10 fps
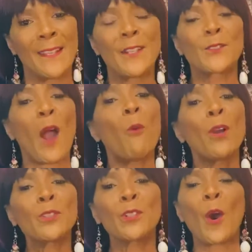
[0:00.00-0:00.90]
So I
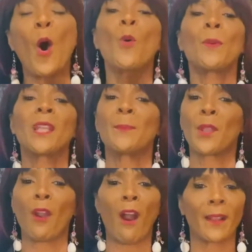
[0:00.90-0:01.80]
want you to open up
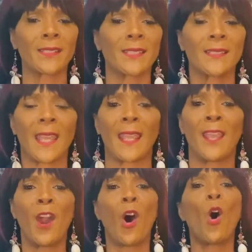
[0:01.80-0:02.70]
your hearts today.
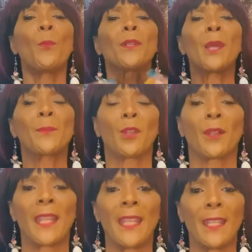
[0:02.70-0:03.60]
Open up
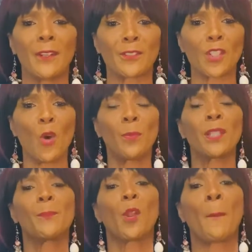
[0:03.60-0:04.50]
your ears. Open
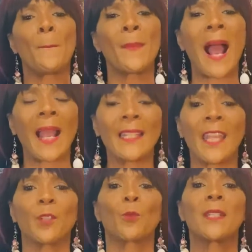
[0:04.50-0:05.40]
up your mind
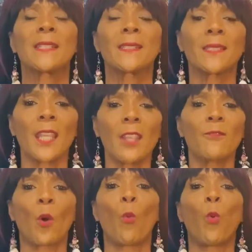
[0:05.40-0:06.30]
and receive
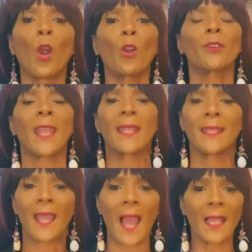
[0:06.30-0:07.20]
the word
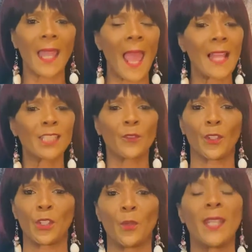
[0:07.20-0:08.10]
that God has for
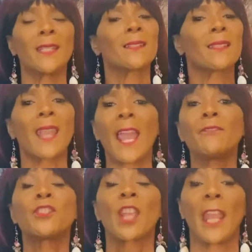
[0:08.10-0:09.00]
you. It is
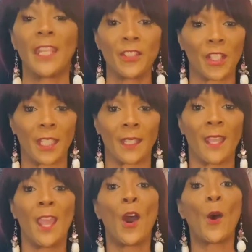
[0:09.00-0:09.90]
life-changing.
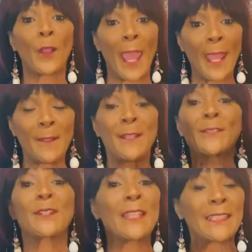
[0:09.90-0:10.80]
Okay?
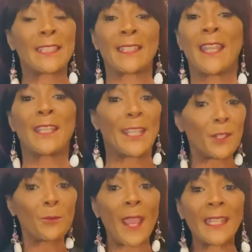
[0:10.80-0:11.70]
So listen,
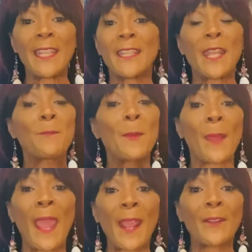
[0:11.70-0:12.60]
get ready. Get
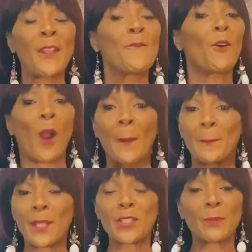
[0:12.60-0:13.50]
prepared for our
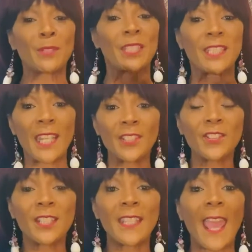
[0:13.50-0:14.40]
bishop to teach
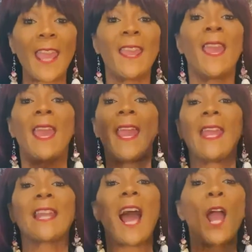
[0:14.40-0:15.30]
today.
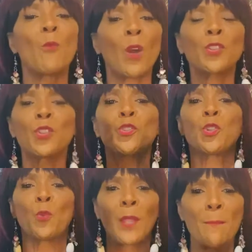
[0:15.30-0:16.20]
And I want you
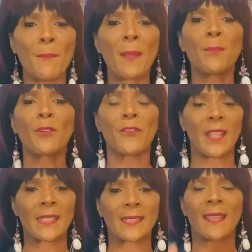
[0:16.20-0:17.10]
to remember
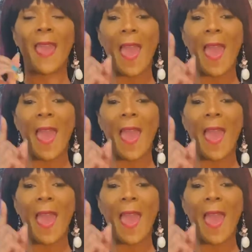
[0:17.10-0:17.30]
this.